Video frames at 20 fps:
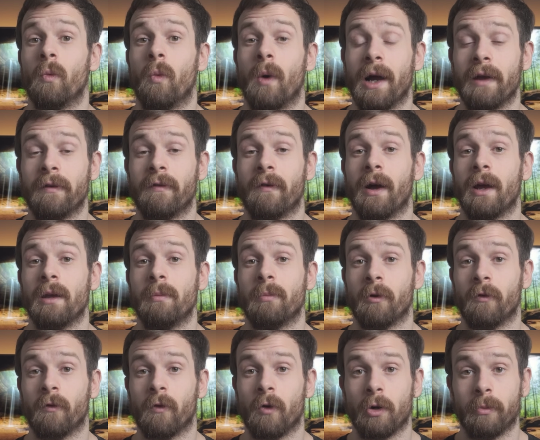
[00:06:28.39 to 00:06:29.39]
Wi-Fi
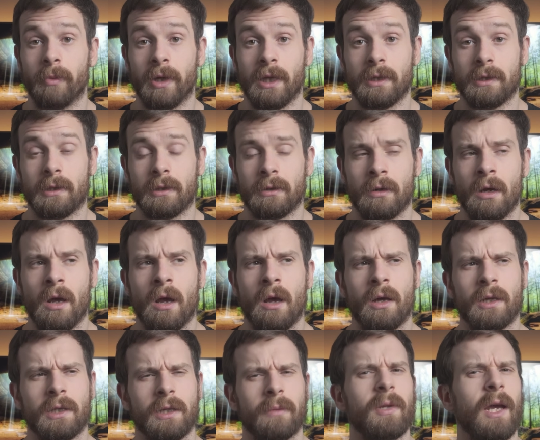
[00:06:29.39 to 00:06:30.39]
performance.
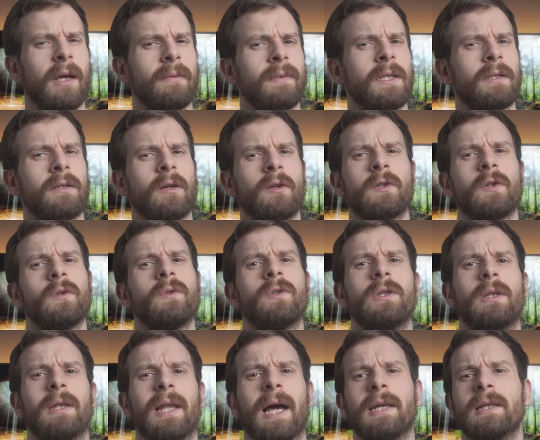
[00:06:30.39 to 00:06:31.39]
Sometimes it's also
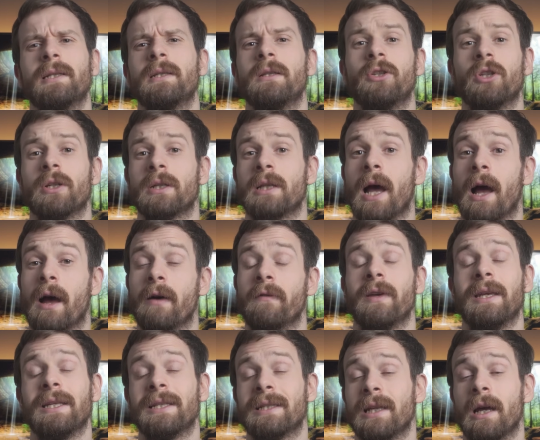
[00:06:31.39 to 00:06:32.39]
nice to just have
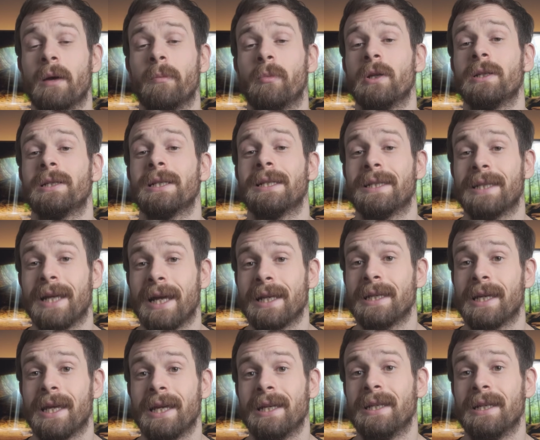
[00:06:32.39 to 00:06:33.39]
a separate
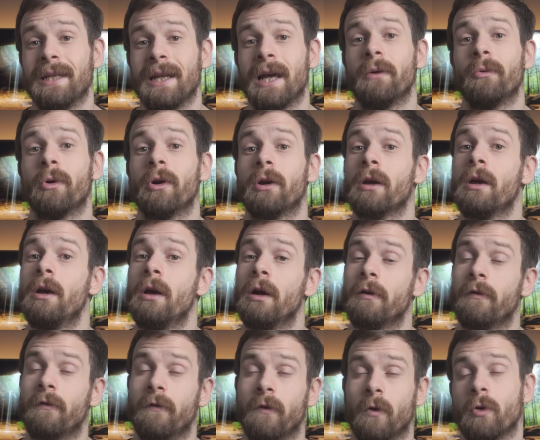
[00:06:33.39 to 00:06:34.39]
dedicated network
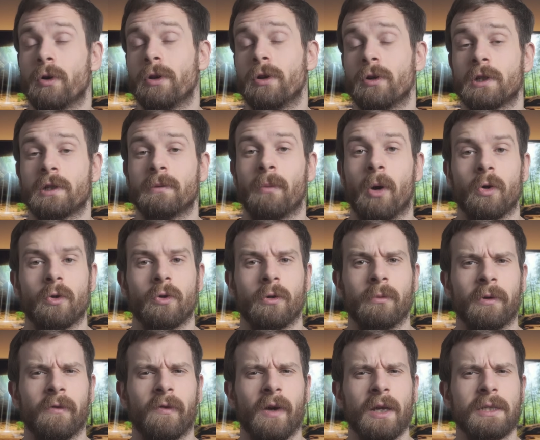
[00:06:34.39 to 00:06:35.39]
for your smart
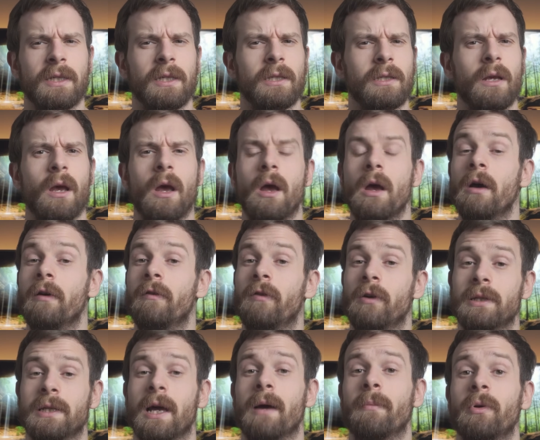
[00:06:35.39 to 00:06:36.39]
home devices. For
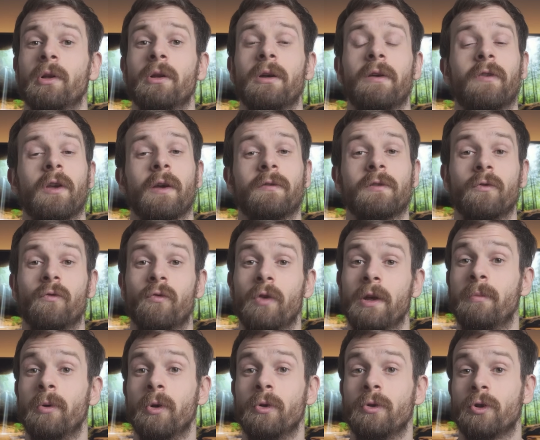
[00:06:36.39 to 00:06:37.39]
example, if you have to
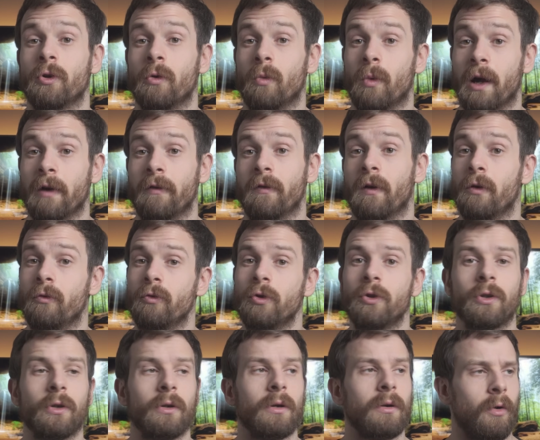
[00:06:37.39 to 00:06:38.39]
reboot your Wi-Fi
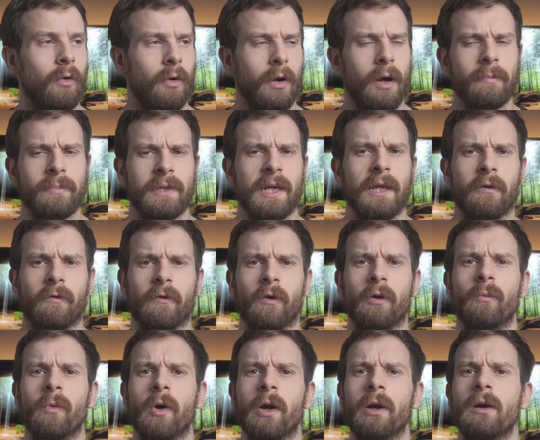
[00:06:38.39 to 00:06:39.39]
router or update the
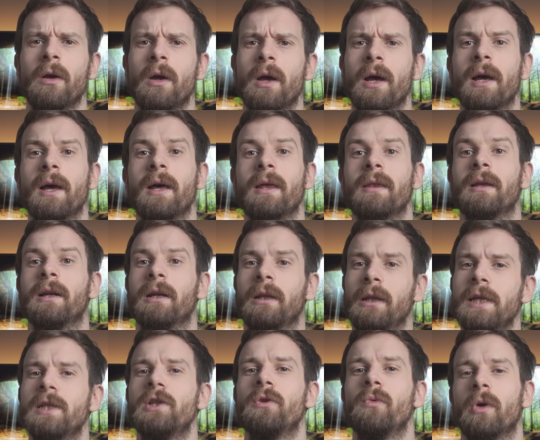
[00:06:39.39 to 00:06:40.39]
firmware, then at
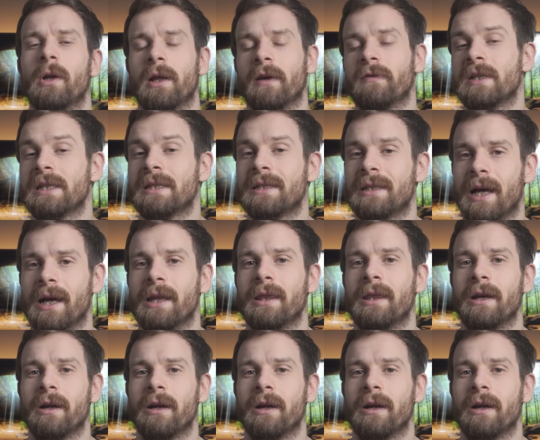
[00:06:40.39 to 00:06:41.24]
least you won't have to stand